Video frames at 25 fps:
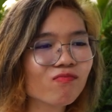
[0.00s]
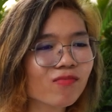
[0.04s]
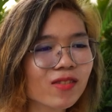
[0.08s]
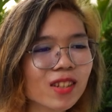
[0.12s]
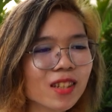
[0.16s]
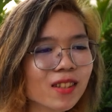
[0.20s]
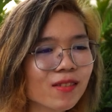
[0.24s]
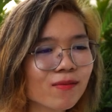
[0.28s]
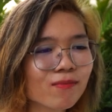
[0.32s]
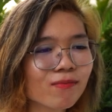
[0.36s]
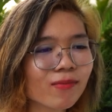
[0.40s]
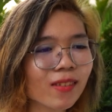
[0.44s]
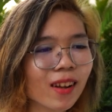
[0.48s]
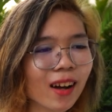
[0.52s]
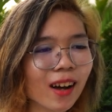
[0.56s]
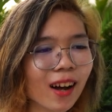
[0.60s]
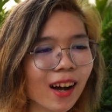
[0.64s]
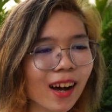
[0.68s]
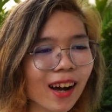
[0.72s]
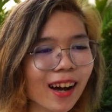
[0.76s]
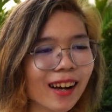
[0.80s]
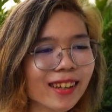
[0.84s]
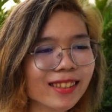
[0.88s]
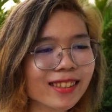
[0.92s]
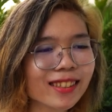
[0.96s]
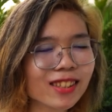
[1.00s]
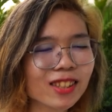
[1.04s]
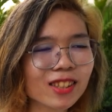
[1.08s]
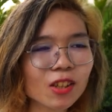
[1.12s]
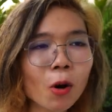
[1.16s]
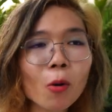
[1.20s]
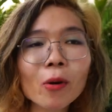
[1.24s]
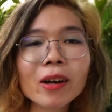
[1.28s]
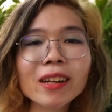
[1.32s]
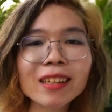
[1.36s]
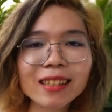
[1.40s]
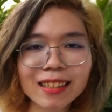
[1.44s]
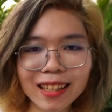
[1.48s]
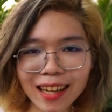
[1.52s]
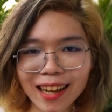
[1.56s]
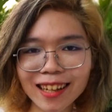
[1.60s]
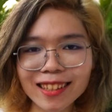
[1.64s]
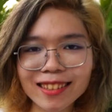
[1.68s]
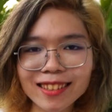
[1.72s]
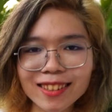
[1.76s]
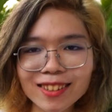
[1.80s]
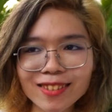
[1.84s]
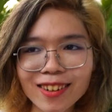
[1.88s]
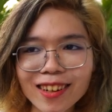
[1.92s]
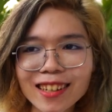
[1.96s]
just ah, so
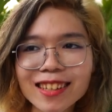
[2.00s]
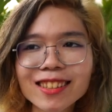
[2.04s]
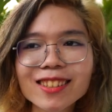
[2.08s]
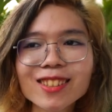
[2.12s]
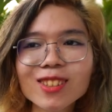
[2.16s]
intense, right?